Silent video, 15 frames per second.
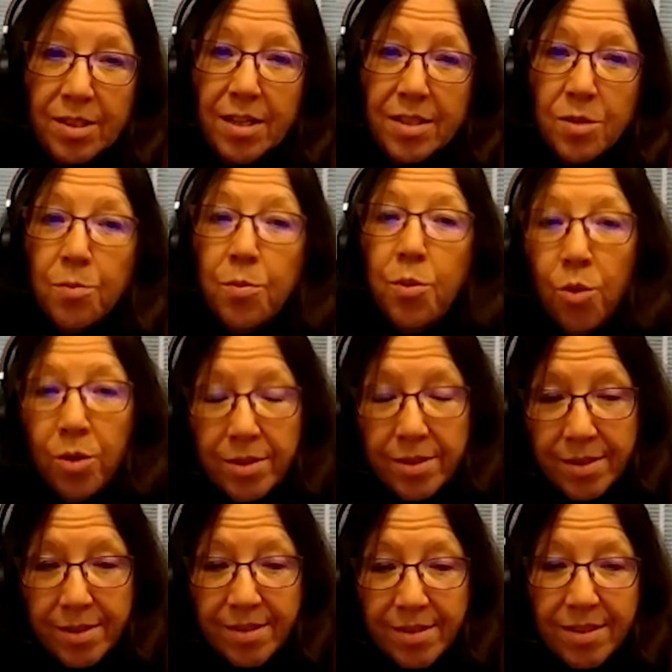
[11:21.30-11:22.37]
support
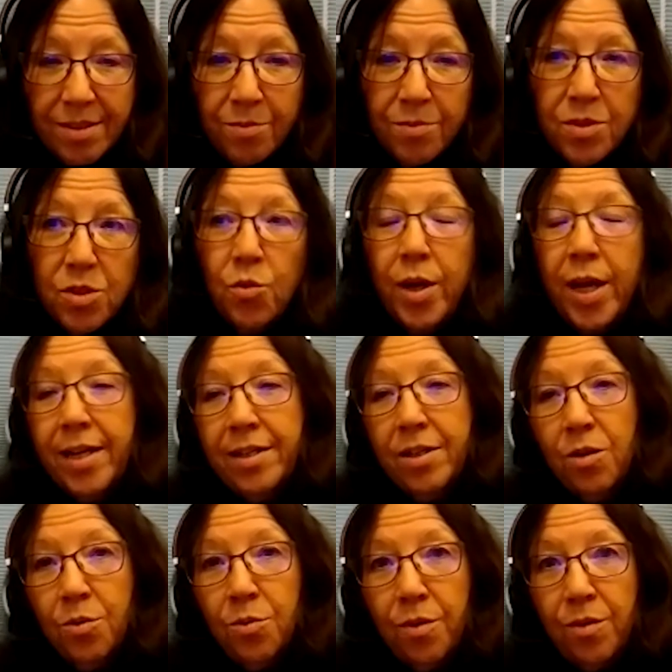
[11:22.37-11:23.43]
system. So
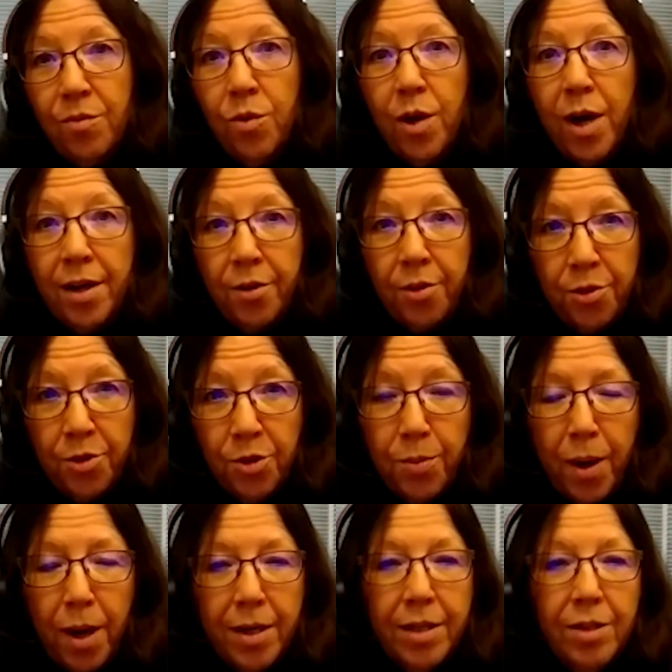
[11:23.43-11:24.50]
we're on a
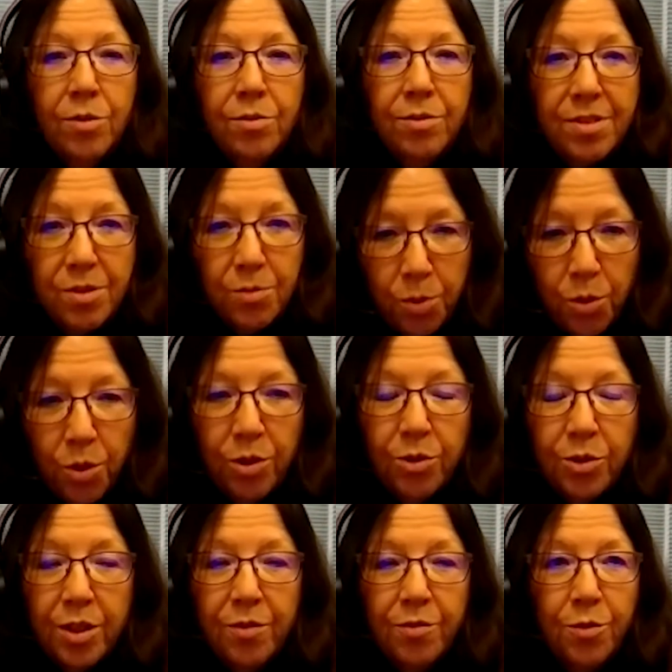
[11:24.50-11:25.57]
third-party support
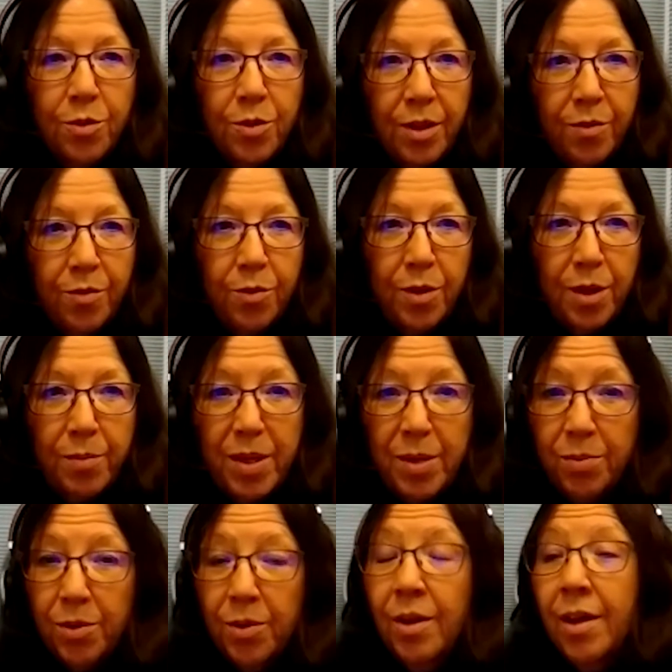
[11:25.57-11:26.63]
looking for the
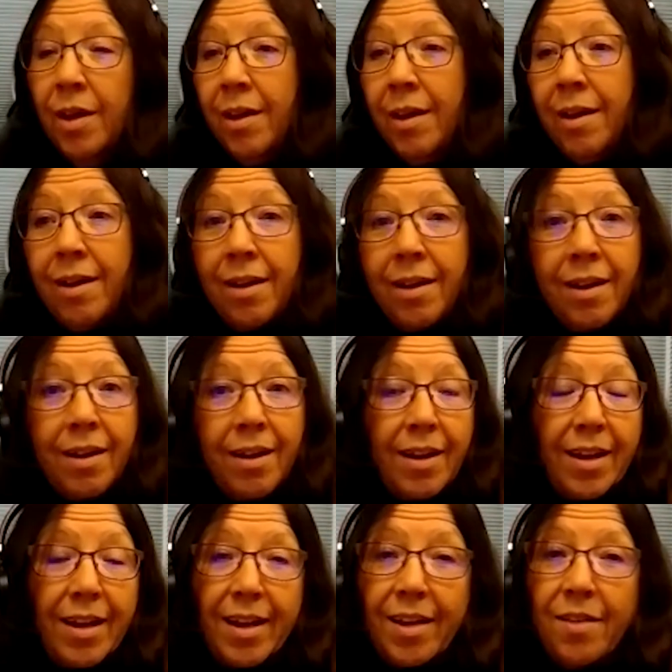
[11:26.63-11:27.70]
people.
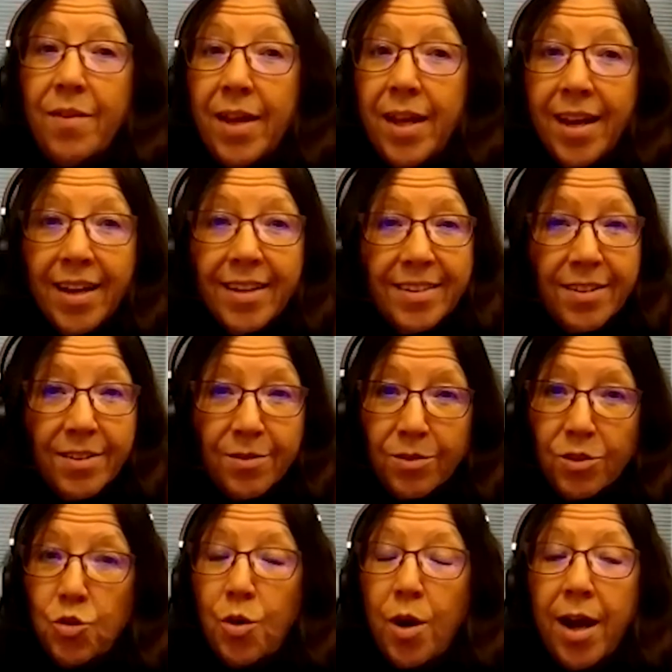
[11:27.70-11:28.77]
And they had to
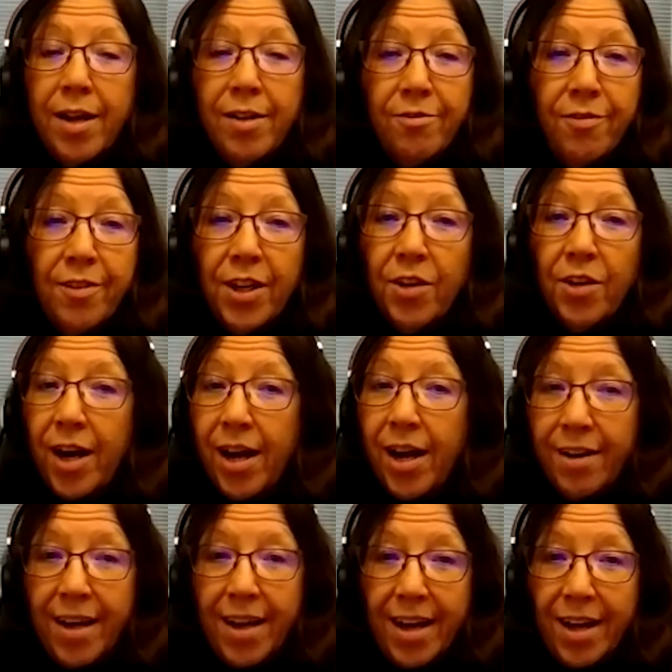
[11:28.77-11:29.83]
try and figure
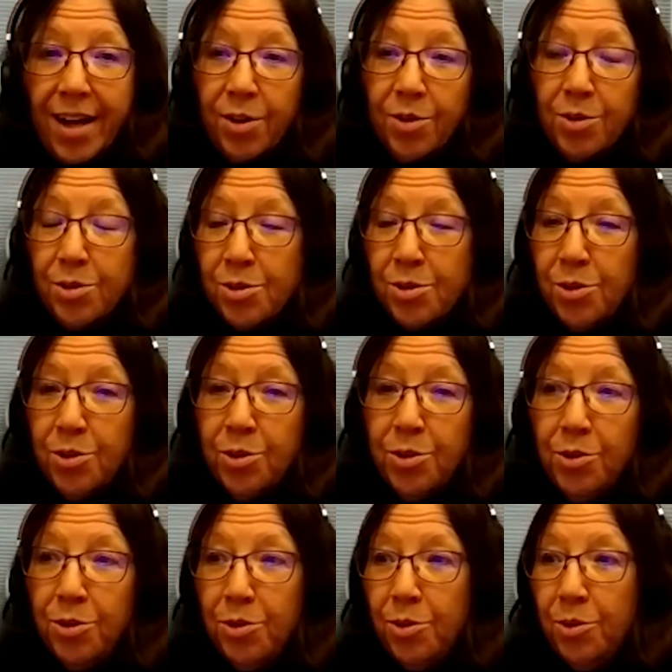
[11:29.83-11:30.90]
out how
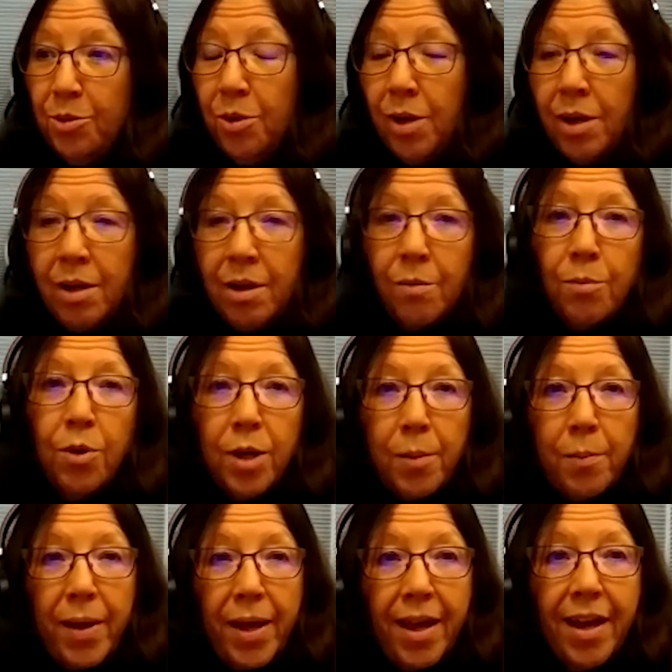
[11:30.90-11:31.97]
to put a
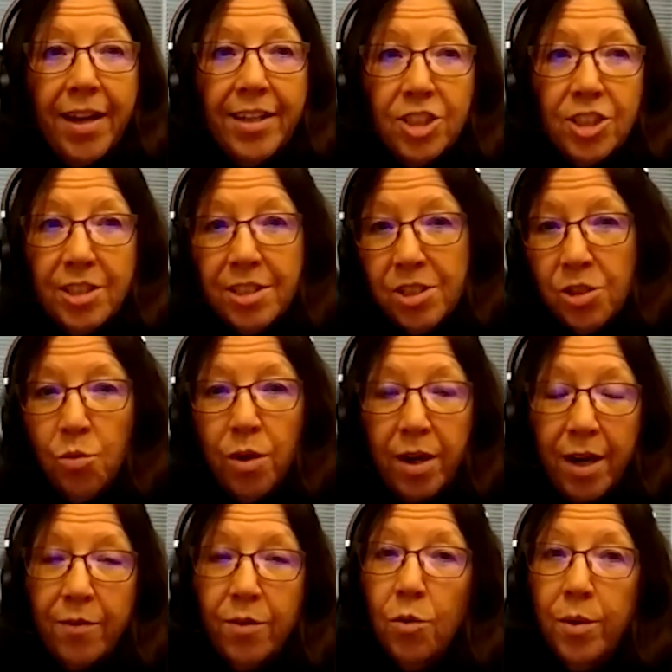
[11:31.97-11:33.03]
patch into
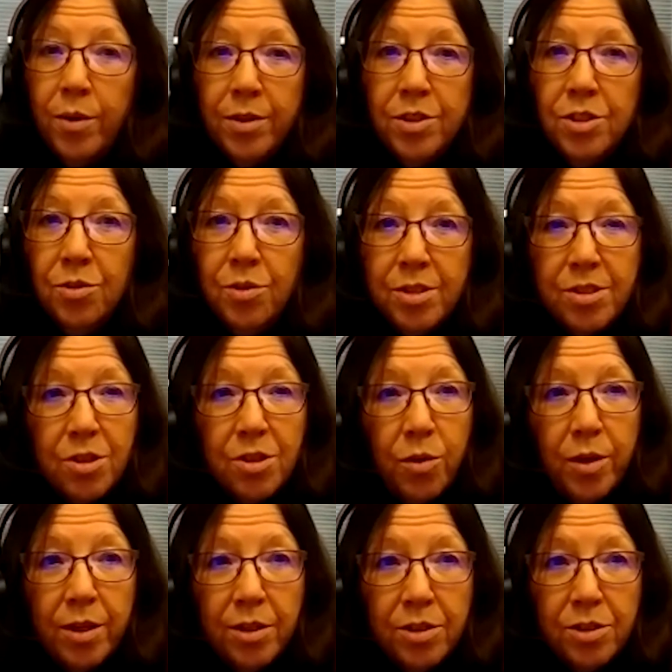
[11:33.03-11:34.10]
whatever we were doing so
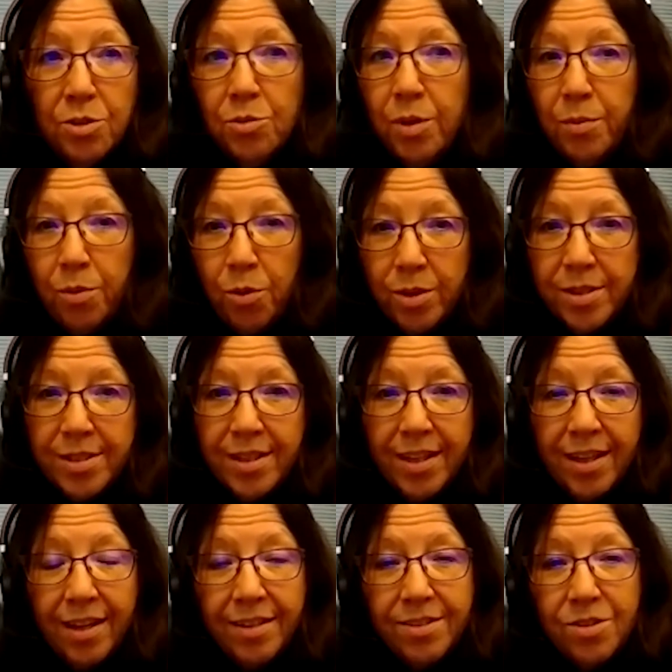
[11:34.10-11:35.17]
we could do reports
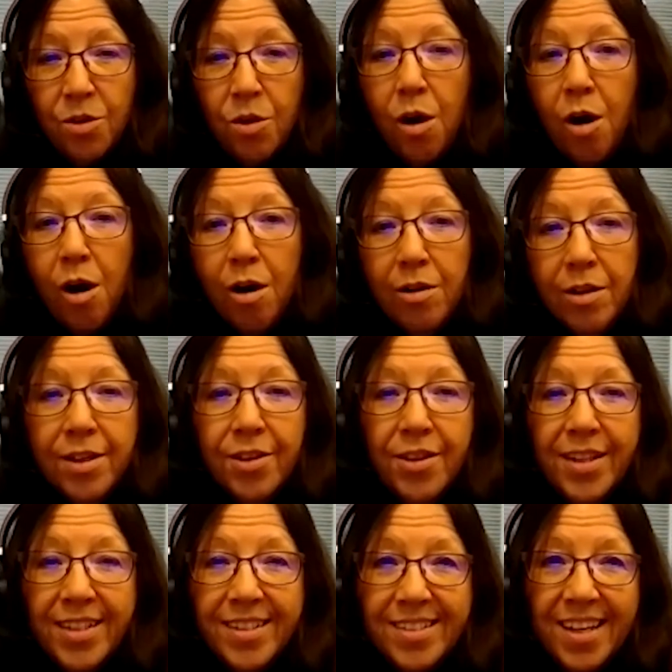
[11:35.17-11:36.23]
again. So all of
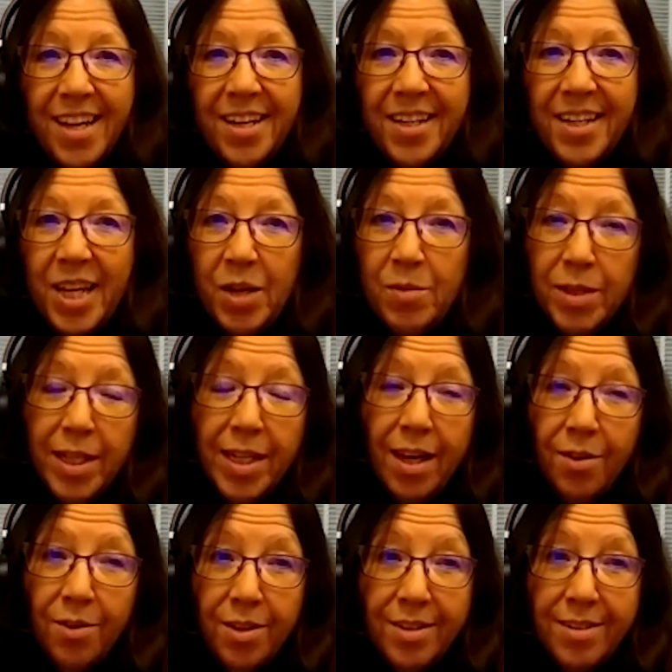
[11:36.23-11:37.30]
this kind of came
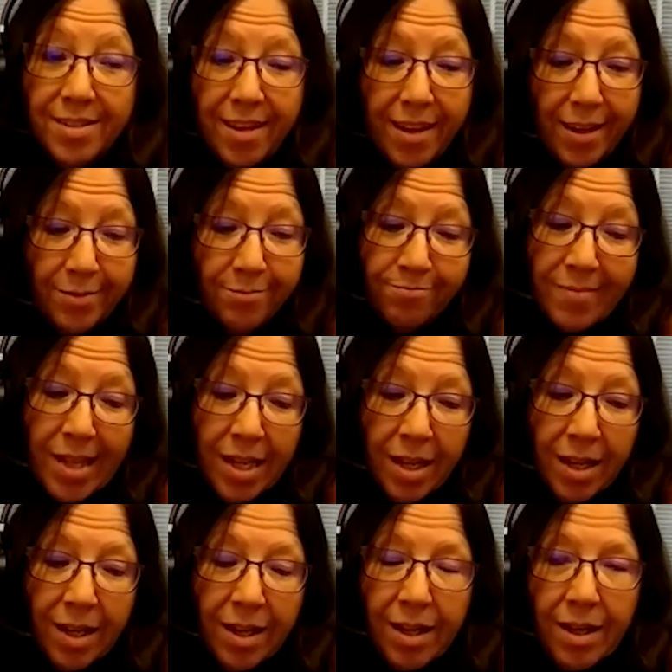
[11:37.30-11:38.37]
together to say,
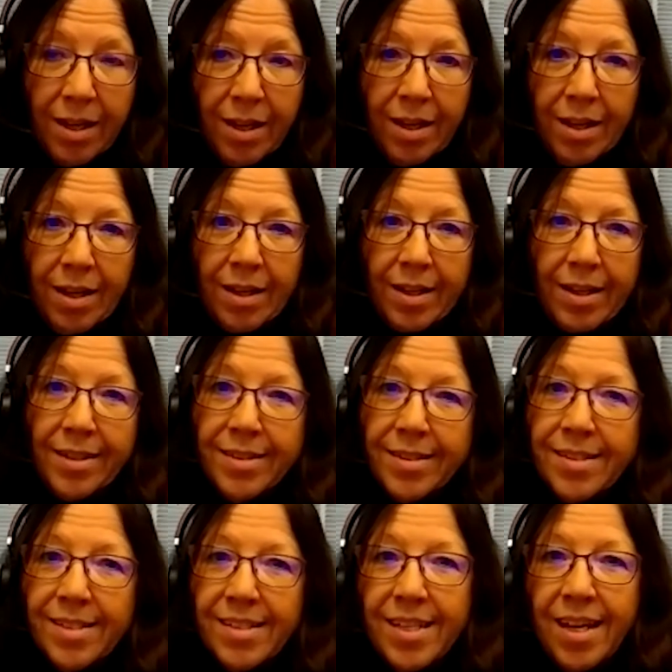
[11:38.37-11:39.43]

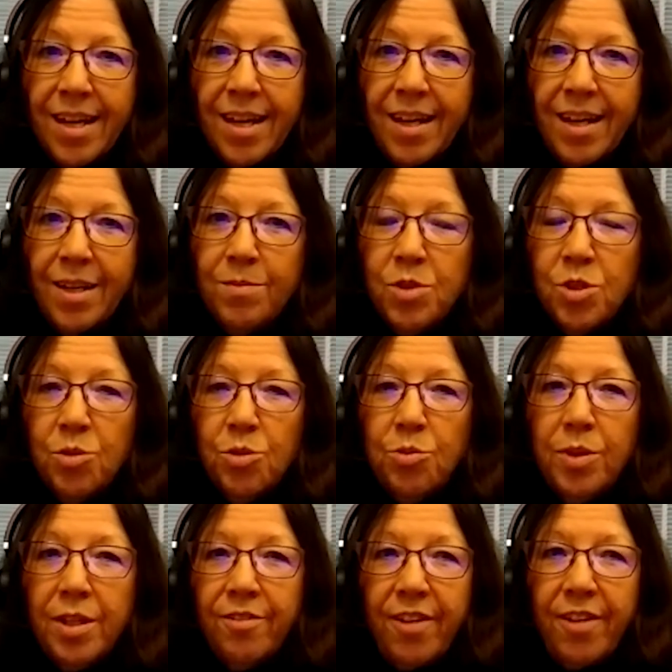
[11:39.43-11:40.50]
it's time to
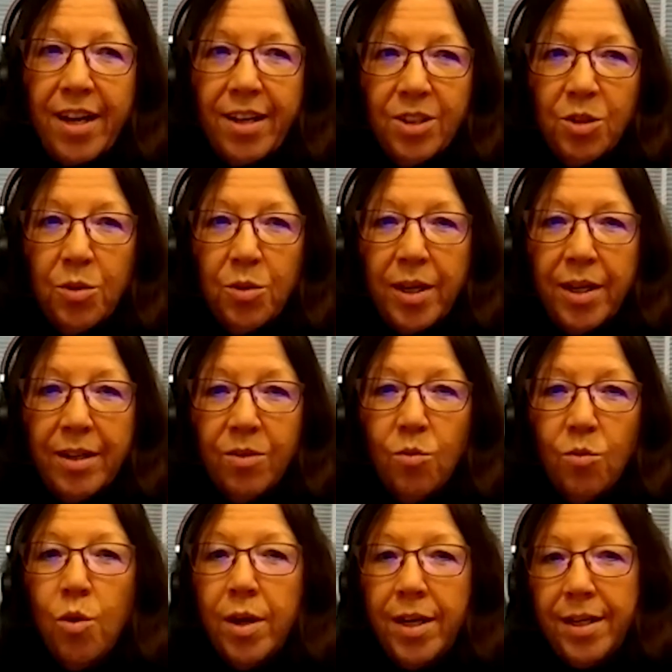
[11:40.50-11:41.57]
reevaluate
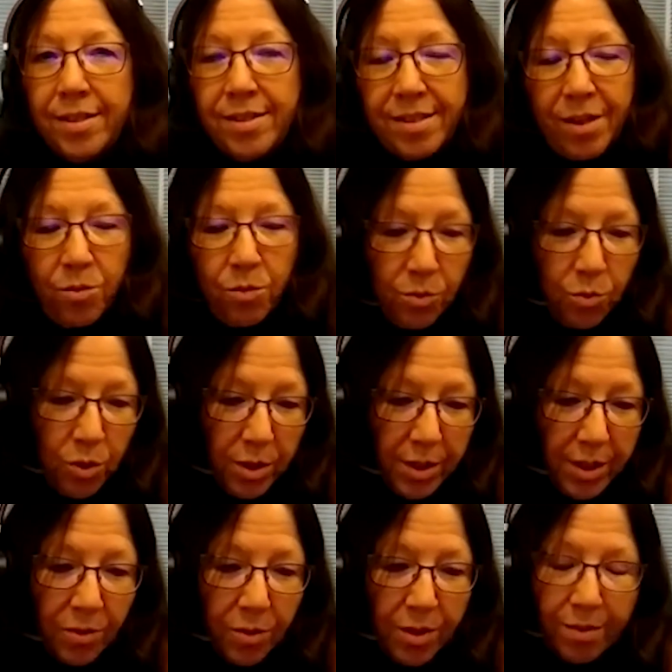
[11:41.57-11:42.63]
what it is that we're
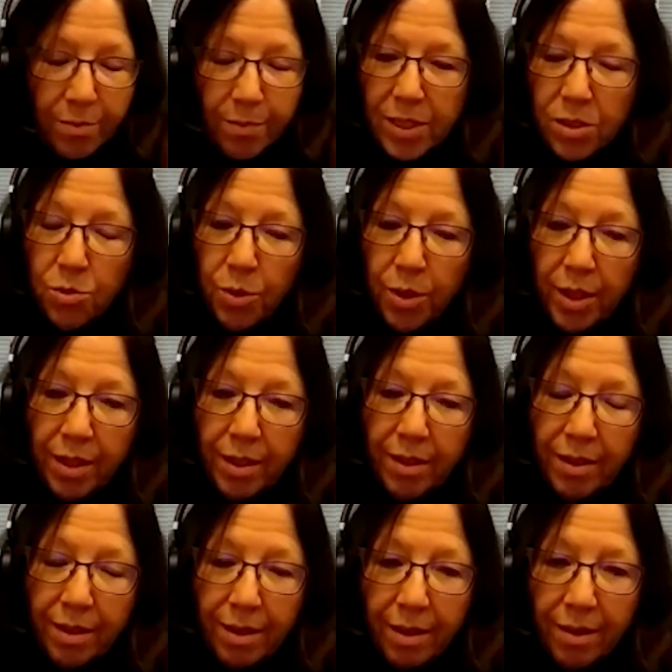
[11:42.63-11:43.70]
working with, between